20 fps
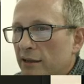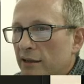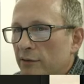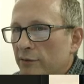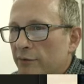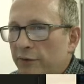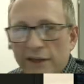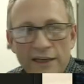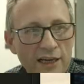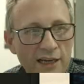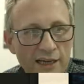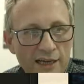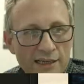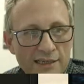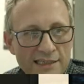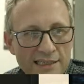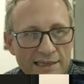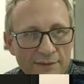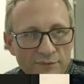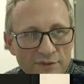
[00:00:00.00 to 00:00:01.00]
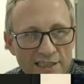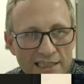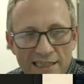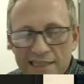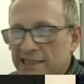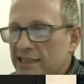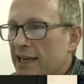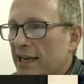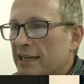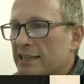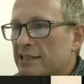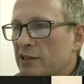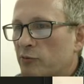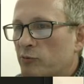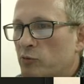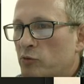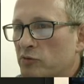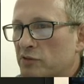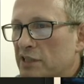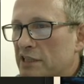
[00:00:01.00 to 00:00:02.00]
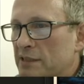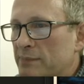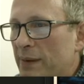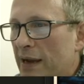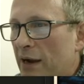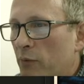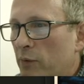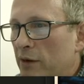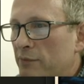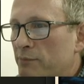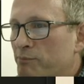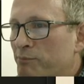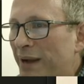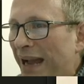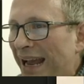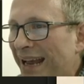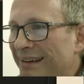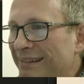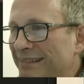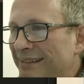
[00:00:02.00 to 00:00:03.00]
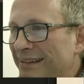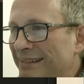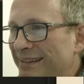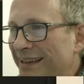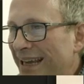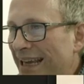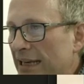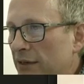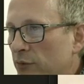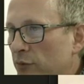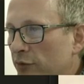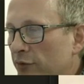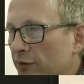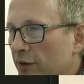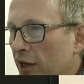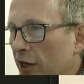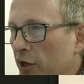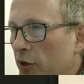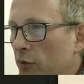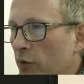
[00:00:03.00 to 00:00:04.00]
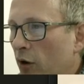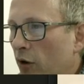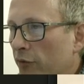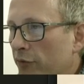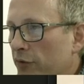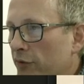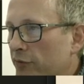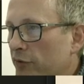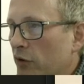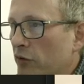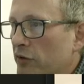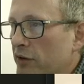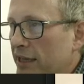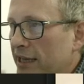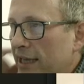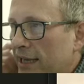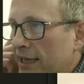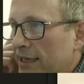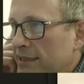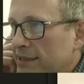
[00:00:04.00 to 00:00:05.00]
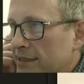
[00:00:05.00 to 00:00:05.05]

Figure 76, waterspout with banded inflow off the Florida Keys,